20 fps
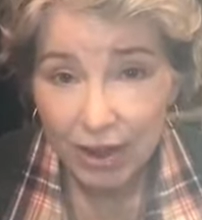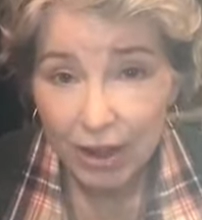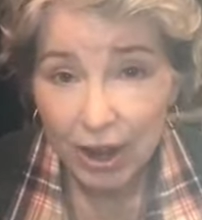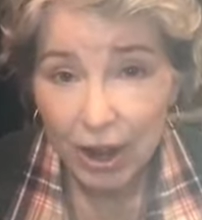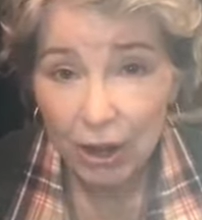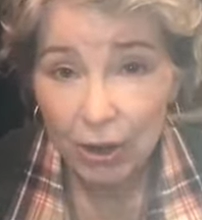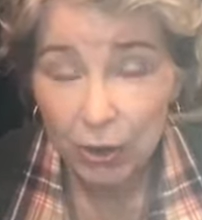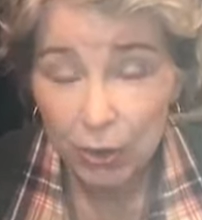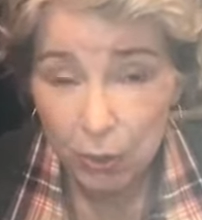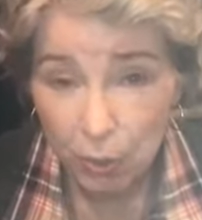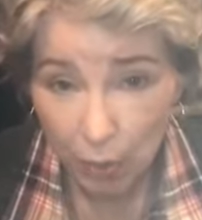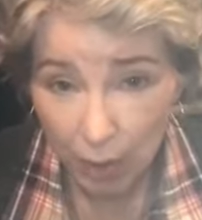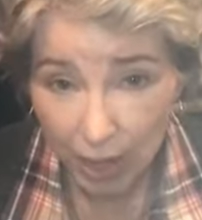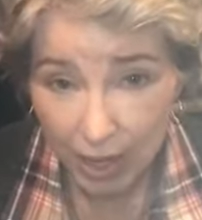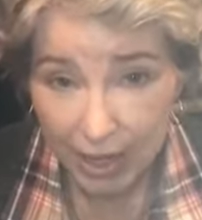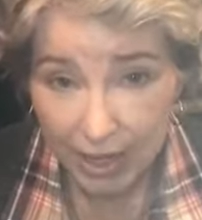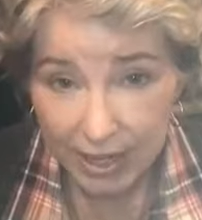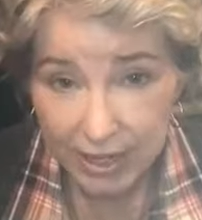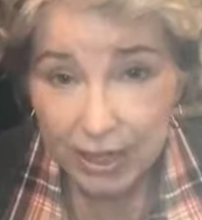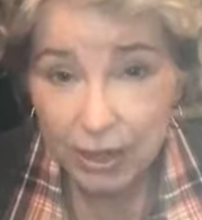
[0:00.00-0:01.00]
a
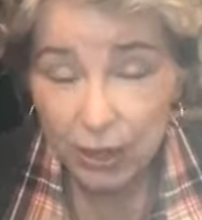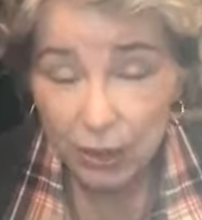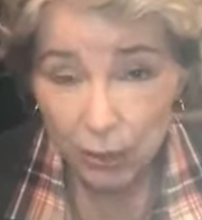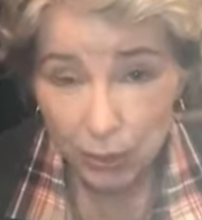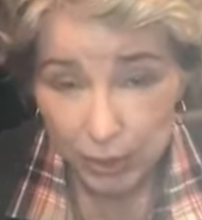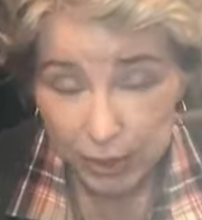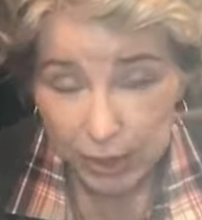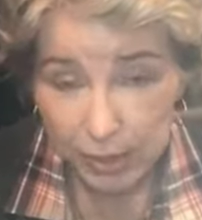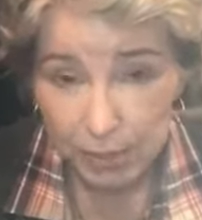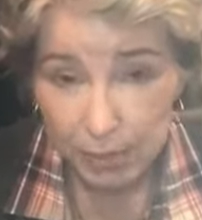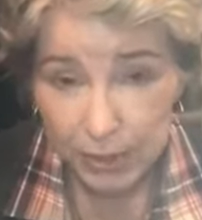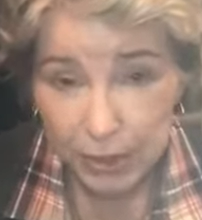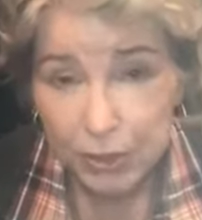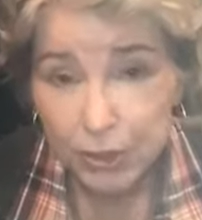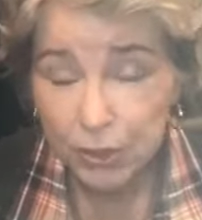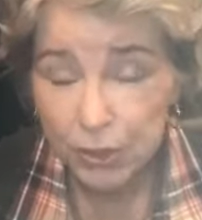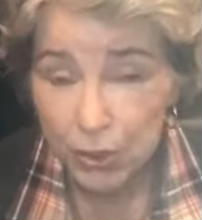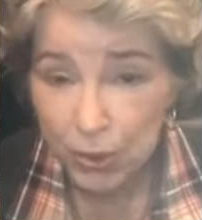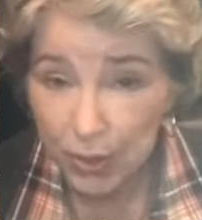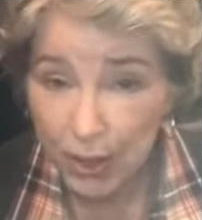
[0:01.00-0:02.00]
great Christmas
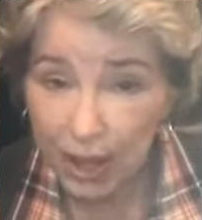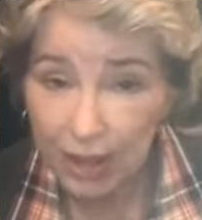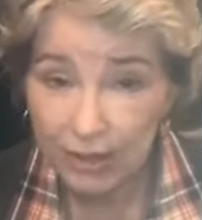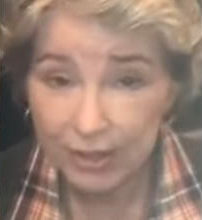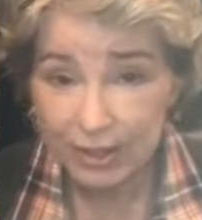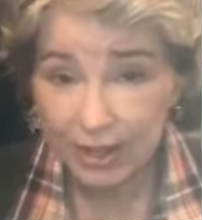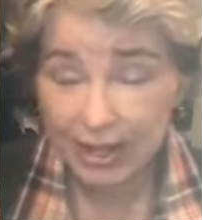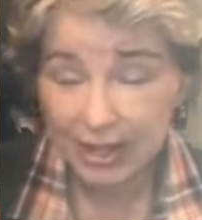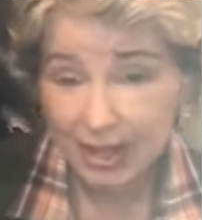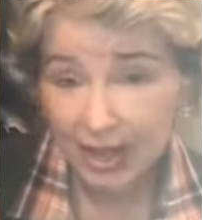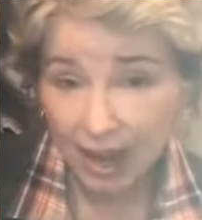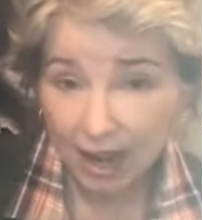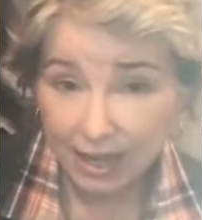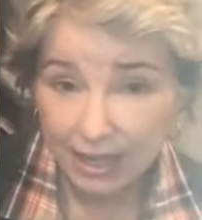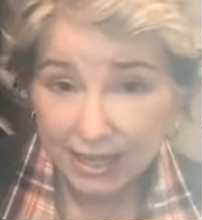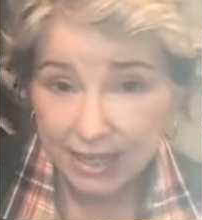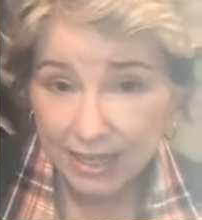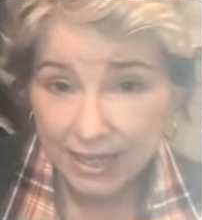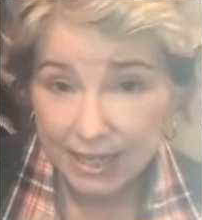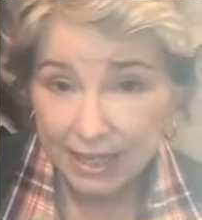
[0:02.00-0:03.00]

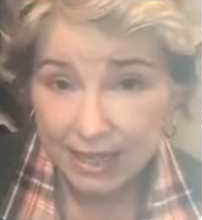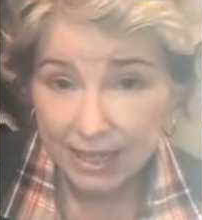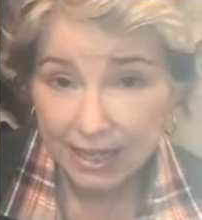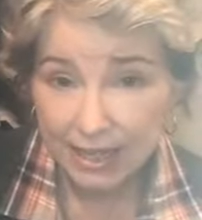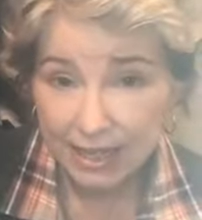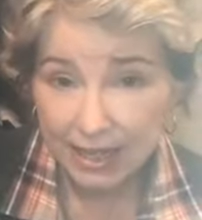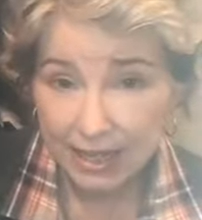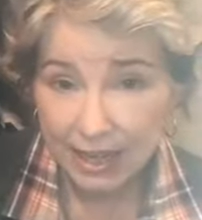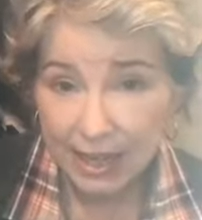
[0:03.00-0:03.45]
2019